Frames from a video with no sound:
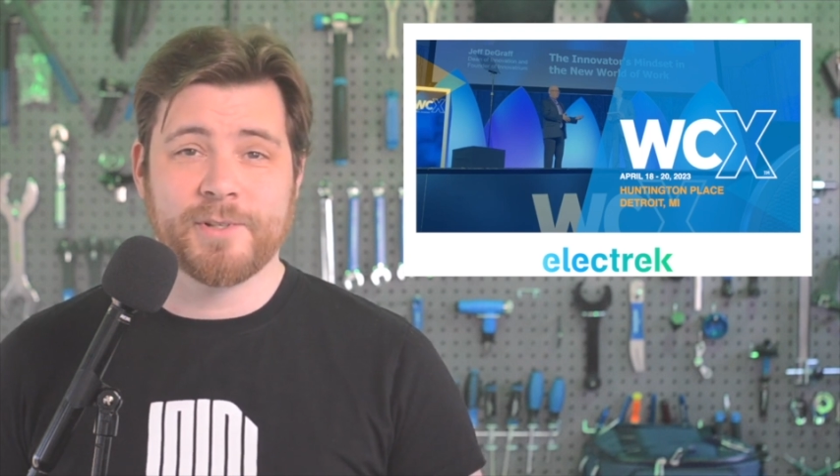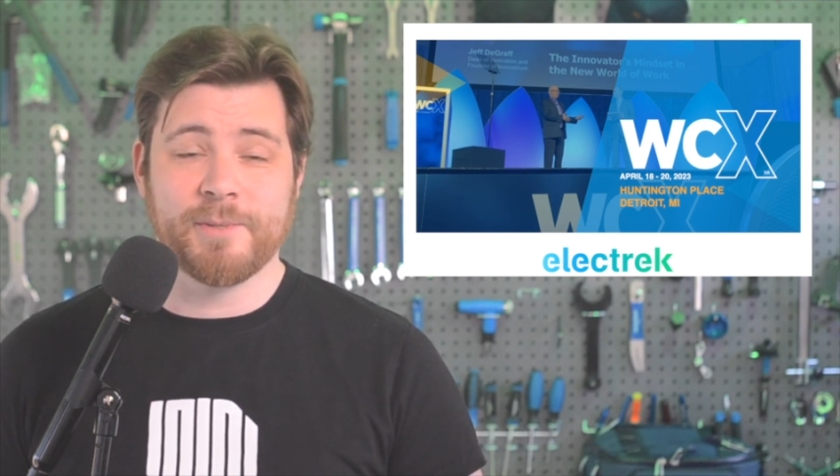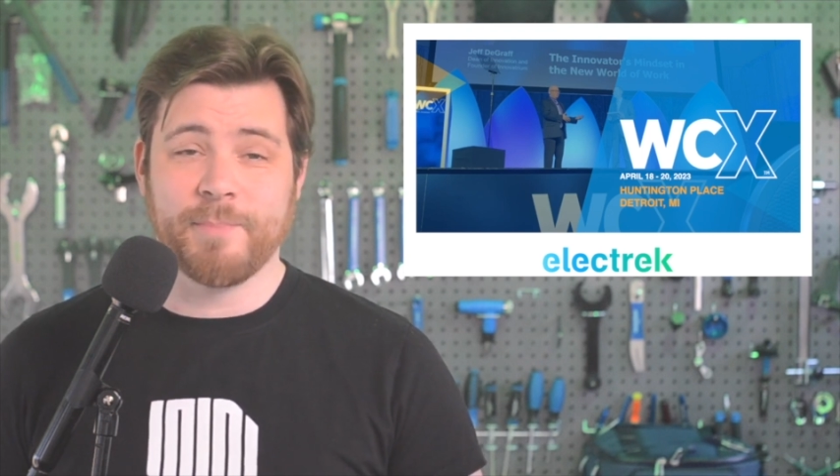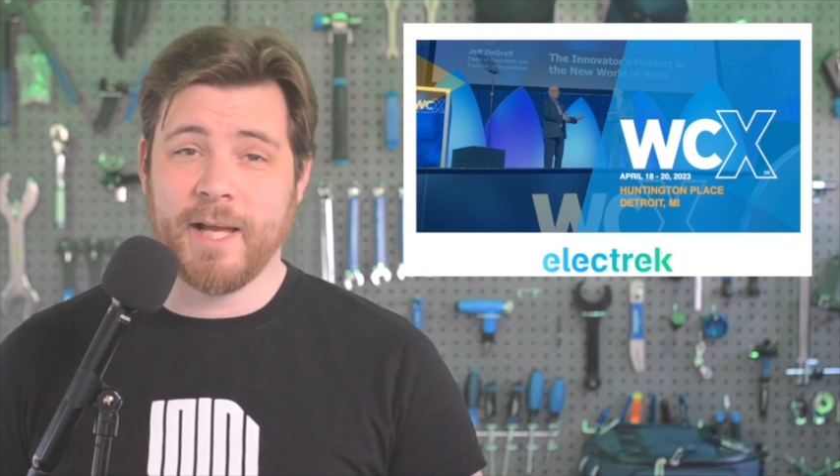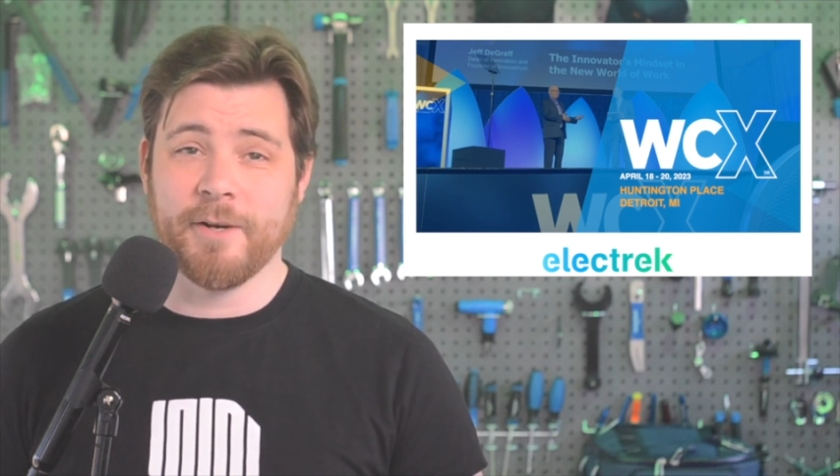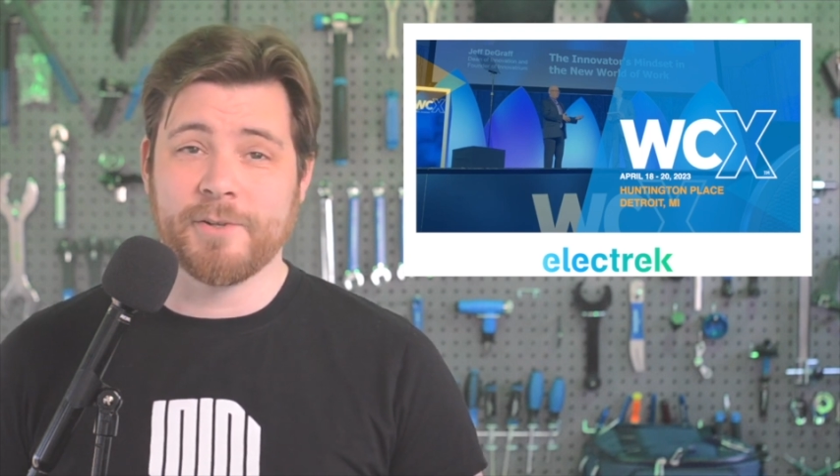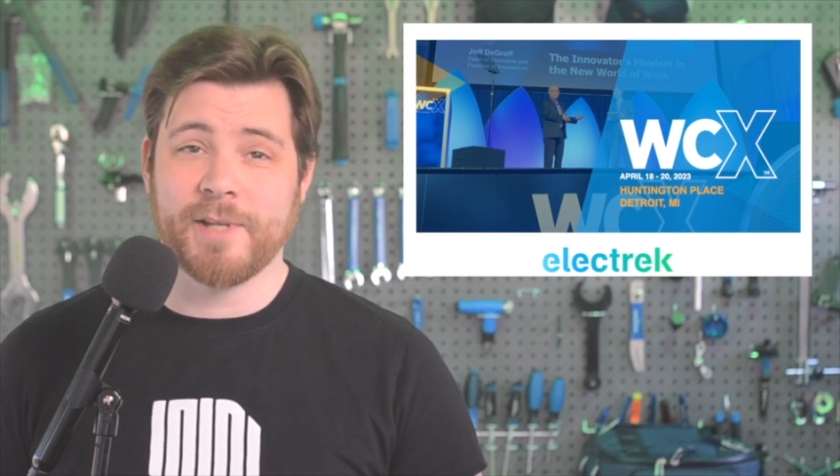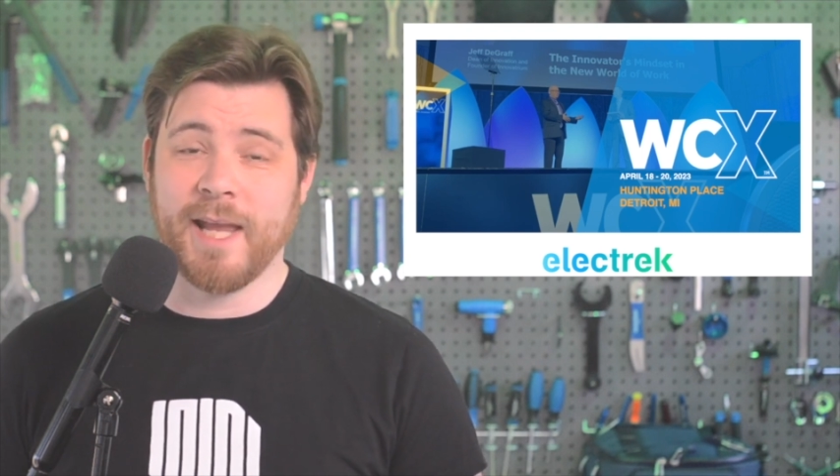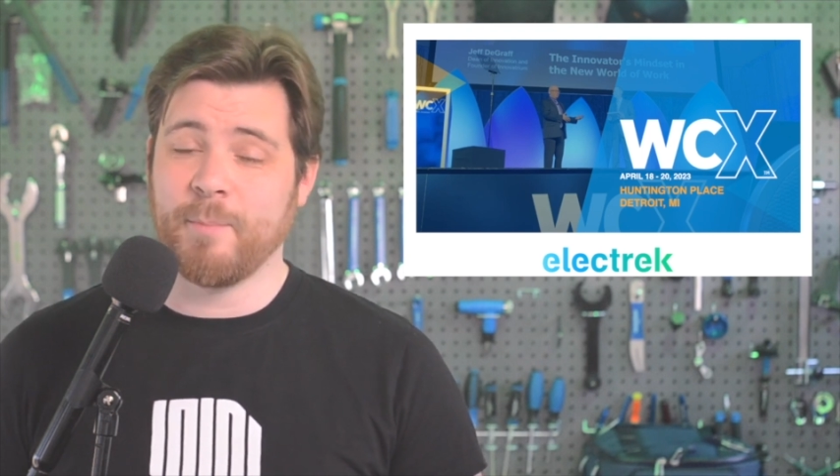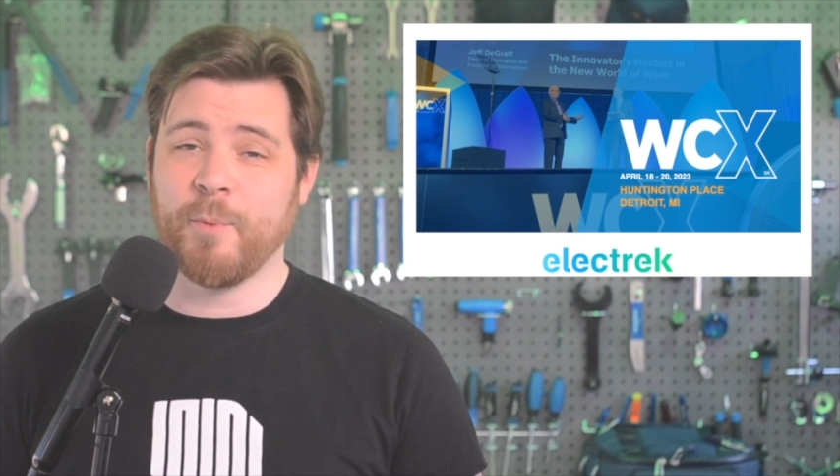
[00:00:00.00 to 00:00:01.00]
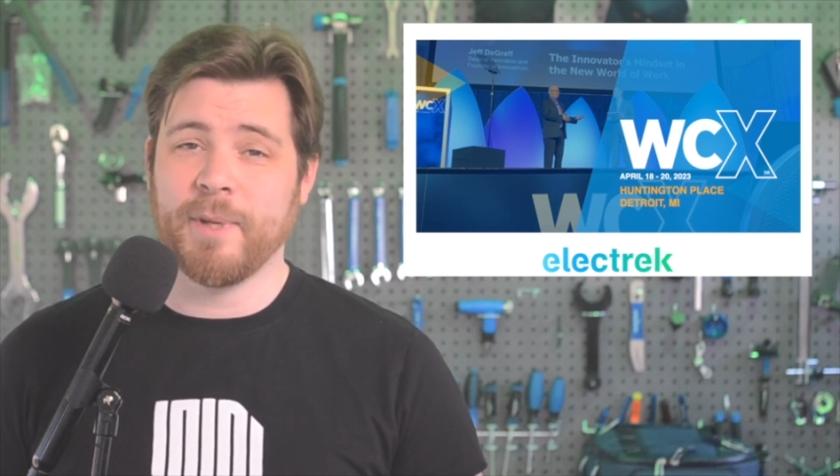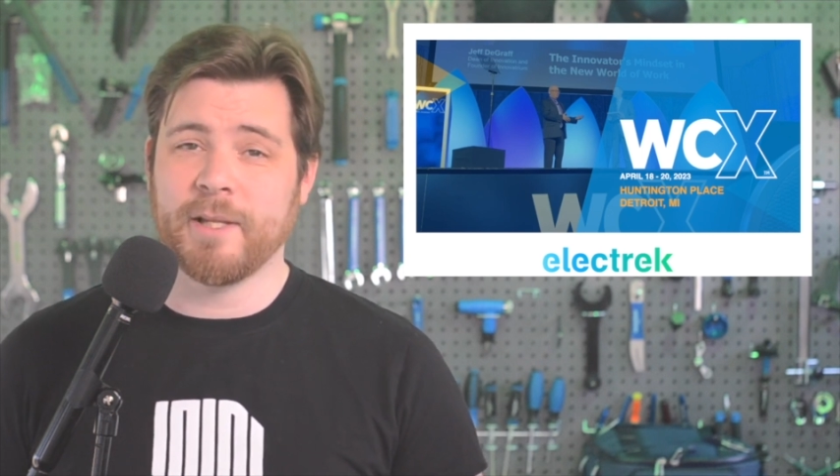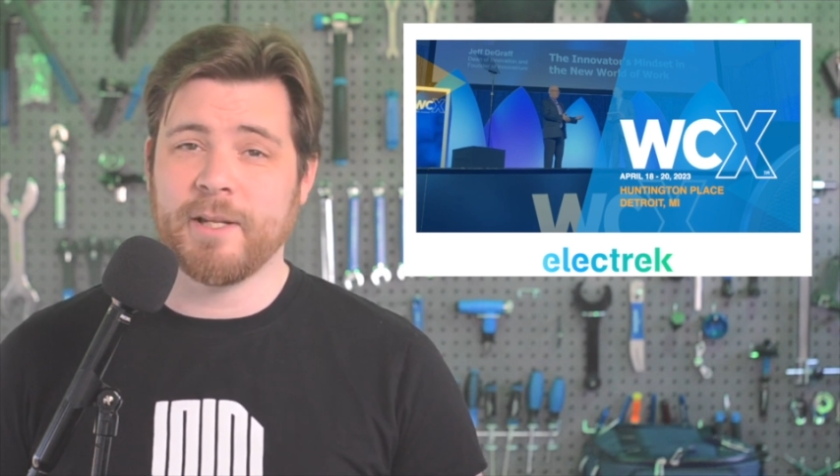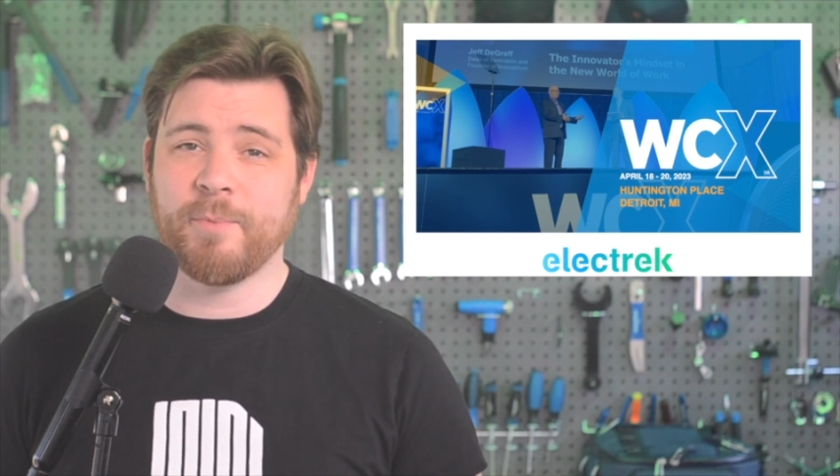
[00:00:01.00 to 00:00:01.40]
suppliers, and mobility